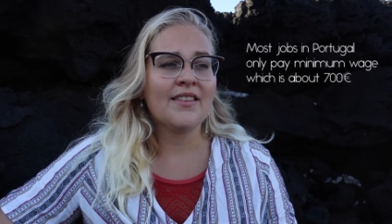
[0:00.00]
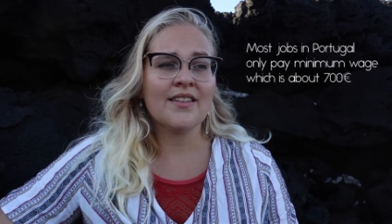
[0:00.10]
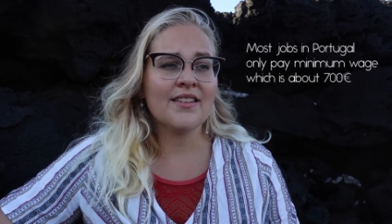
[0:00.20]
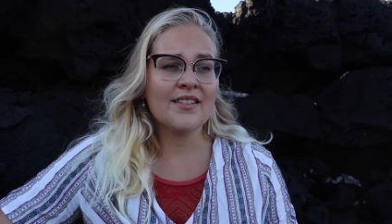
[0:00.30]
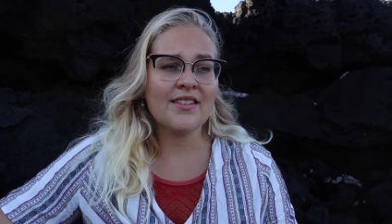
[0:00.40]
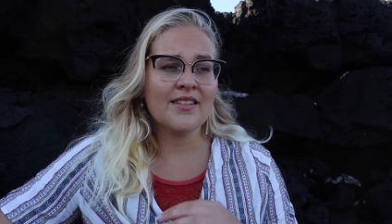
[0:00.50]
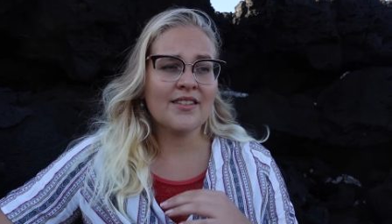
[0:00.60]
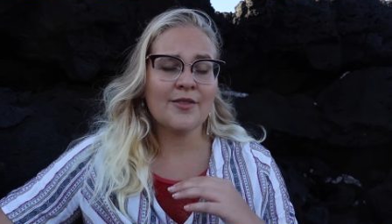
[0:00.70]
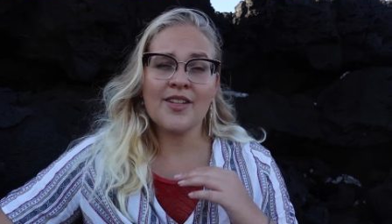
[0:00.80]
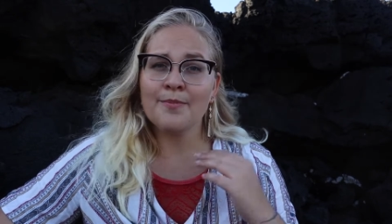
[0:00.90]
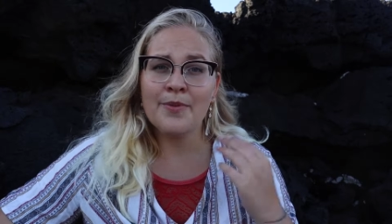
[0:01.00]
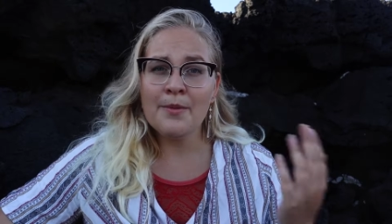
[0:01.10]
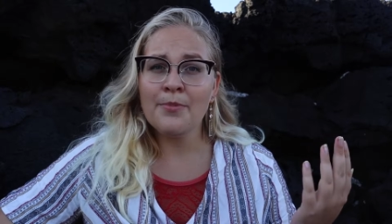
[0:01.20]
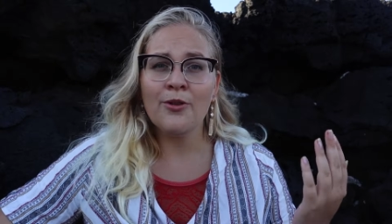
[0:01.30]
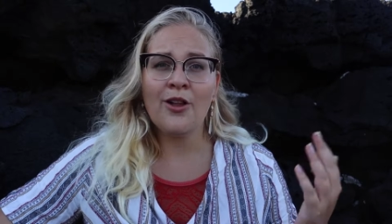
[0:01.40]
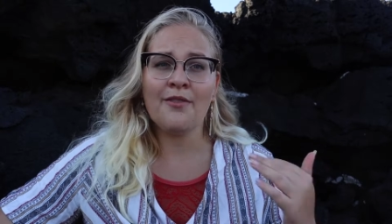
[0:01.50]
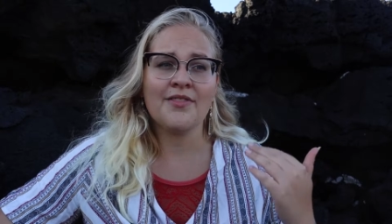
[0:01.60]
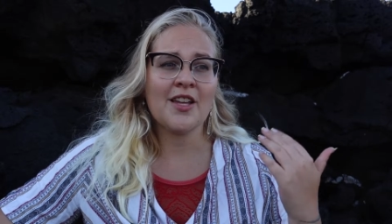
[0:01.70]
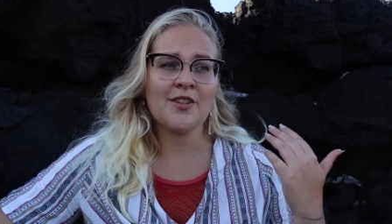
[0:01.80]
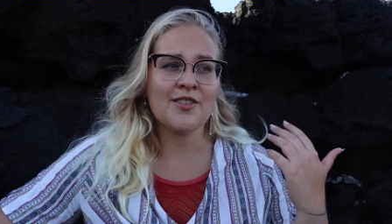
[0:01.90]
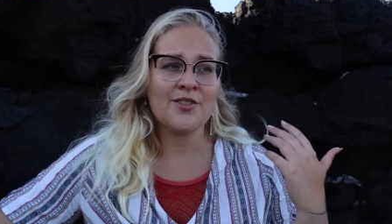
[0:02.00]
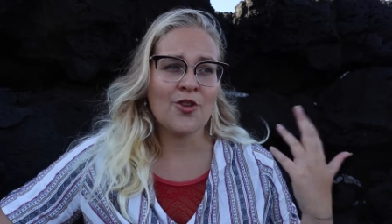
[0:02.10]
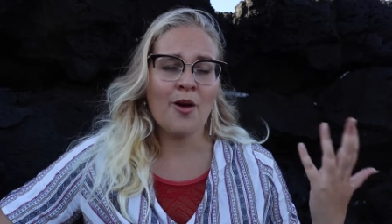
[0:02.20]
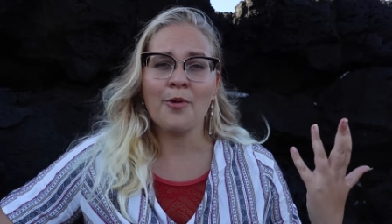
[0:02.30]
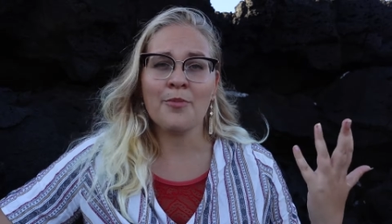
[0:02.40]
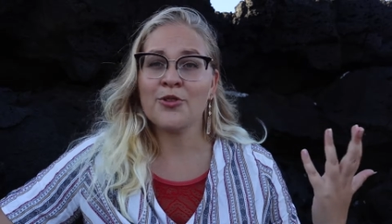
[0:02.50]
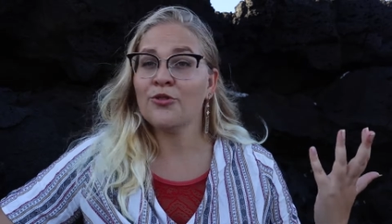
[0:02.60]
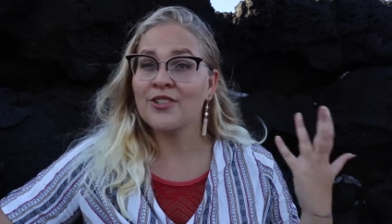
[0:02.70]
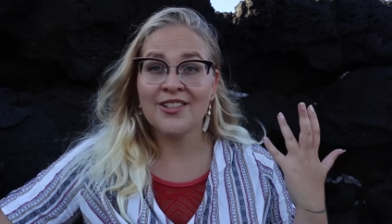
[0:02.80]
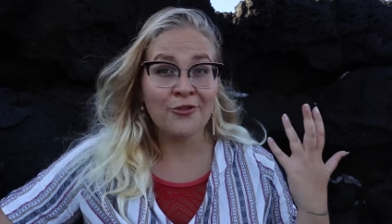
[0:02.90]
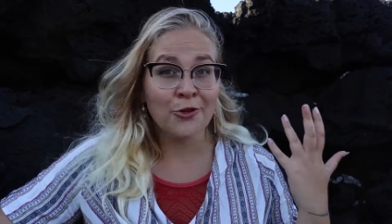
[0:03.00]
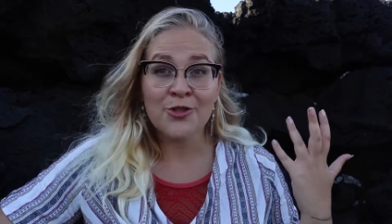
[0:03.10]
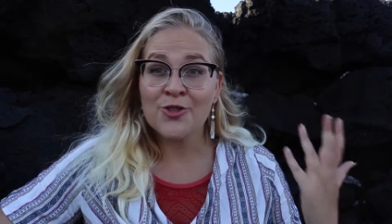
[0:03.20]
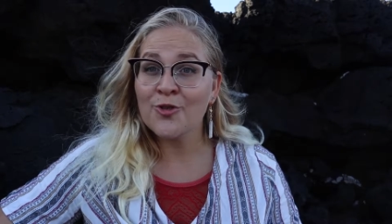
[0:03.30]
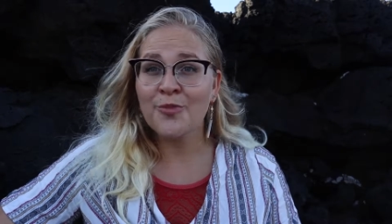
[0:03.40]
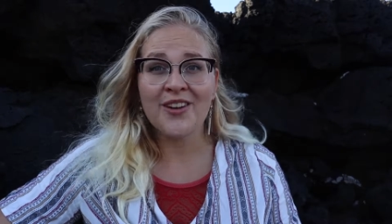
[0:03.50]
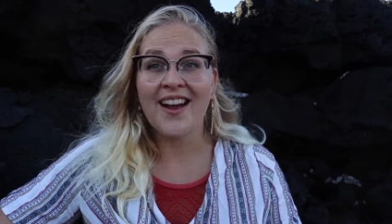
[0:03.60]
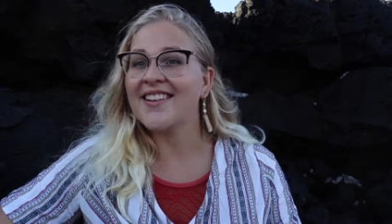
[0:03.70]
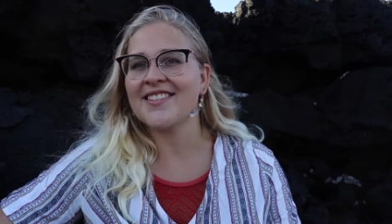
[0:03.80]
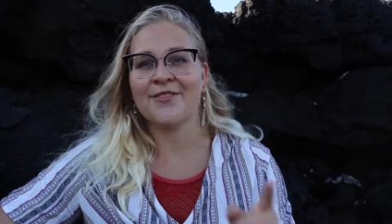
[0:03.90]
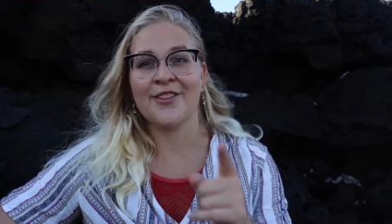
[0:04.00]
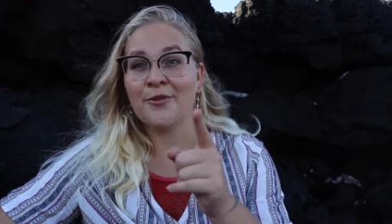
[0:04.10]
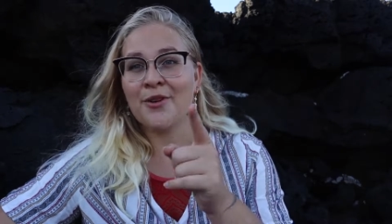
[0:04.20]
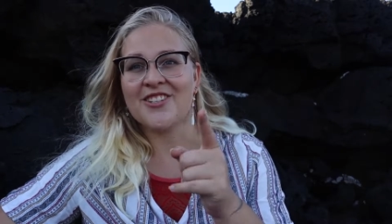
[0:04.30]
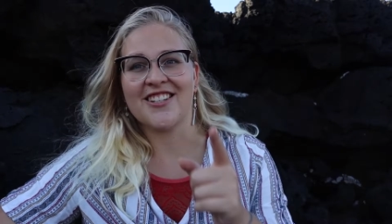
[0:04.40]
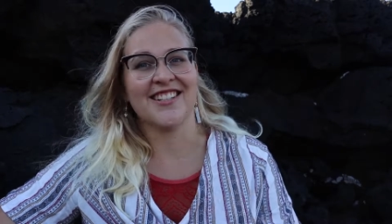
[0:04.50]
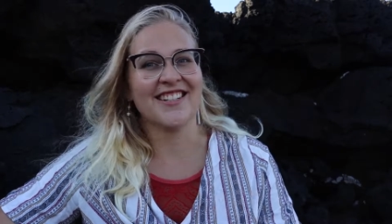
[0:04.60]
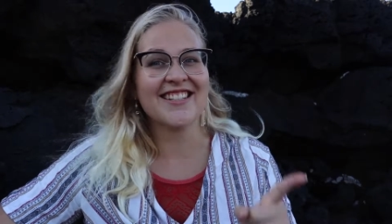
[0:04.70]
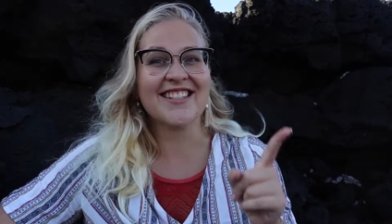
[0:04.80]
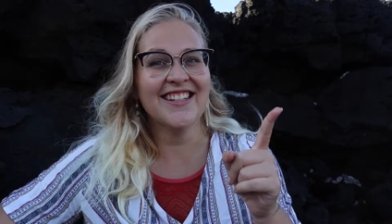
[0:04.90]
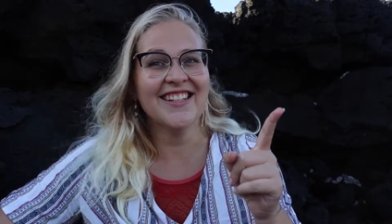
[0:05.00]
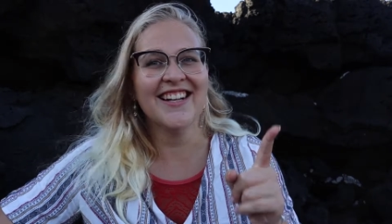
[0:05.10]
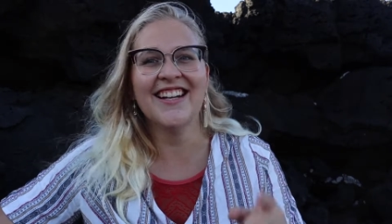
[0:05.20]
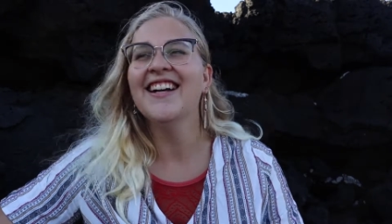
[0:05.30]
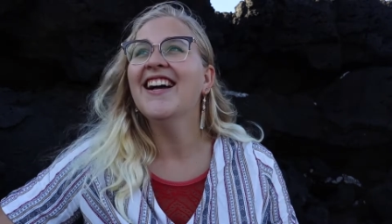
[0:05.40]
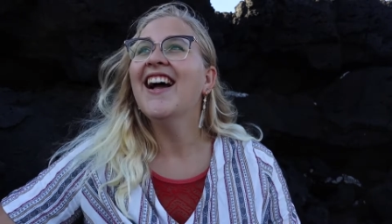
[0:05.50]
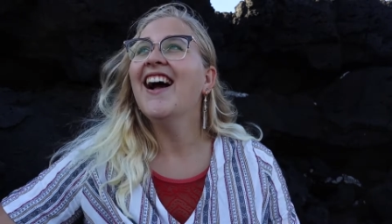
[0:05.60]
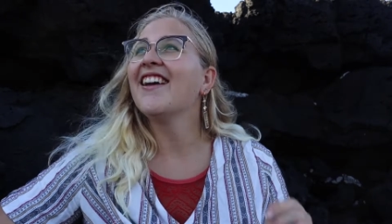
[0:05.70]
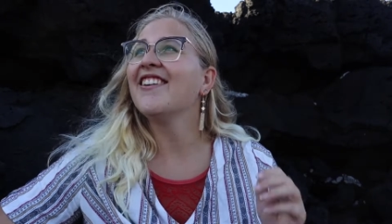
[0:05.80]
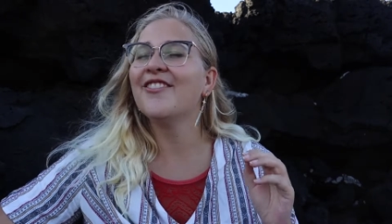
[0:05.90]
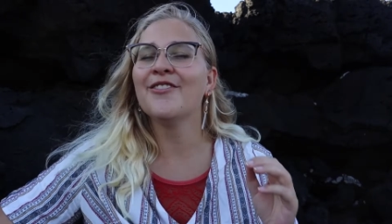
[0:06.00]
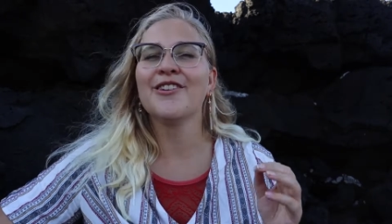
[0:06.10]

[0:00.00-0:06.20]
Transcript: the the people of that job opportunity were super nice. If they're watching this, you